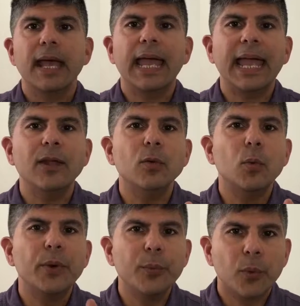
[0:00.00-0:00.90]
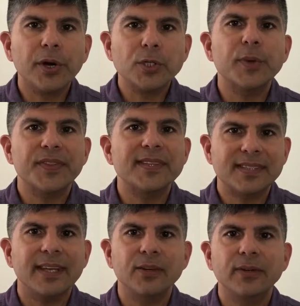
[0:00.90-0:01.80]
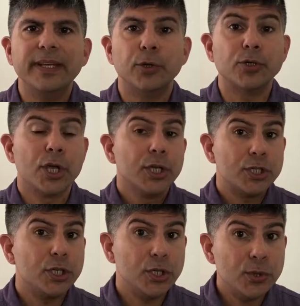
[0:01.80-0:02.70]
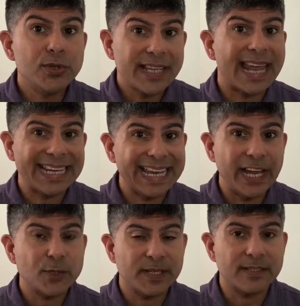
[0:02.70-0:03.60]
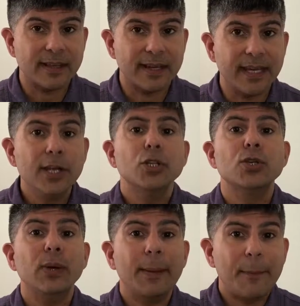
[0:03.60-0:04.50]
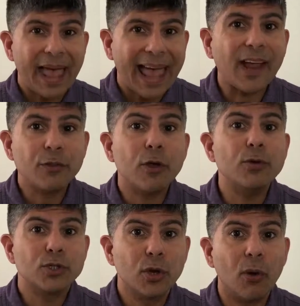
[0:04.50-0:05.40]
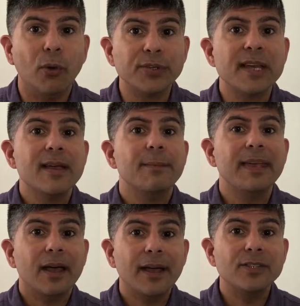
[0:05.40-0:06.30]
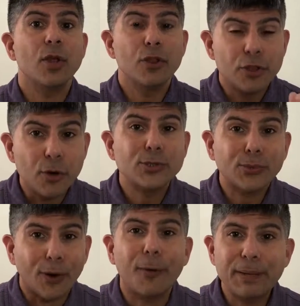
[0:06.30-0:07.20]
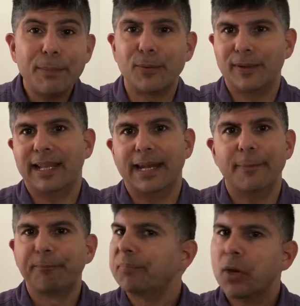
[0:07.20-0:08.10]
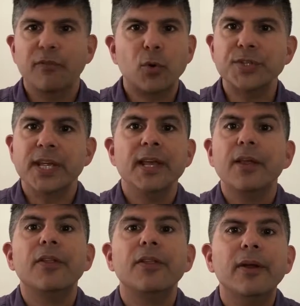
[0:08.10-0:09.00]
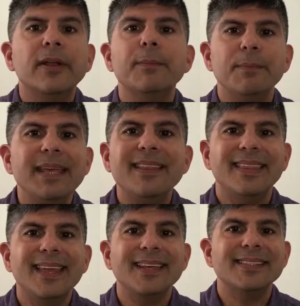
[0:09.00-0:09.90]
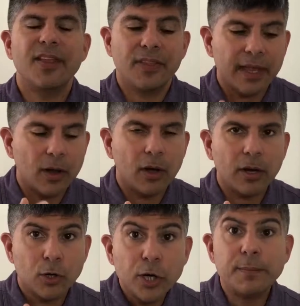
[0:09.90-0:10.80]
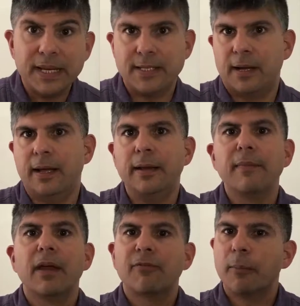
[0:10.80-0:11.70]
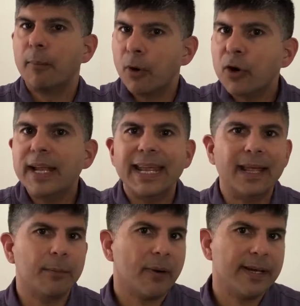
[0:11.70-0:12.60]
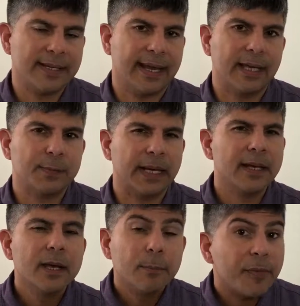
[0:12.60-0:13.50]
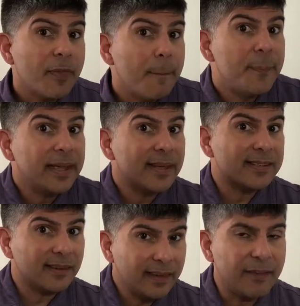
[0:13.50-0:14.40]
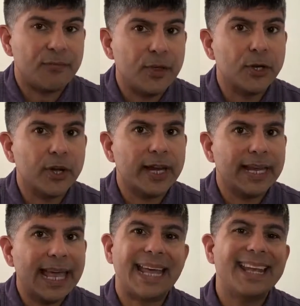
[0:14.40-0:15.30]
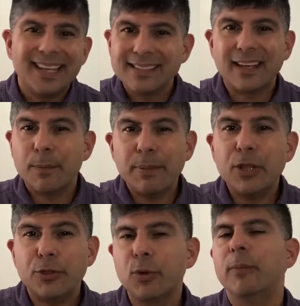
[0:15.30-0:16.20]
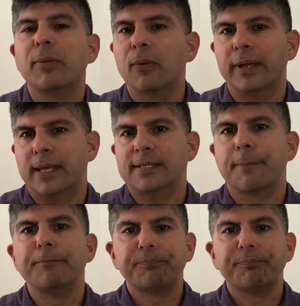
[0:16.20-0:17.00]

And we worked with the senior leaders to use that engagement study to impact those goals because those are all people related. Of course, there can be things that could be done from a marketing and pricing aspect, but the biggest lift that you're going to get is going to be through employees.